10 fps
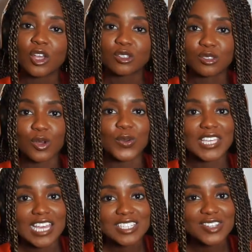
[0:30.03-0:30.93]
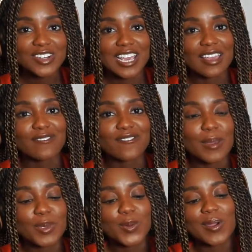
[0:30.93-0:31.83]
So yesterday,
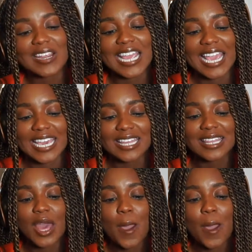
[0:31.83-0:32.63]
February eighth,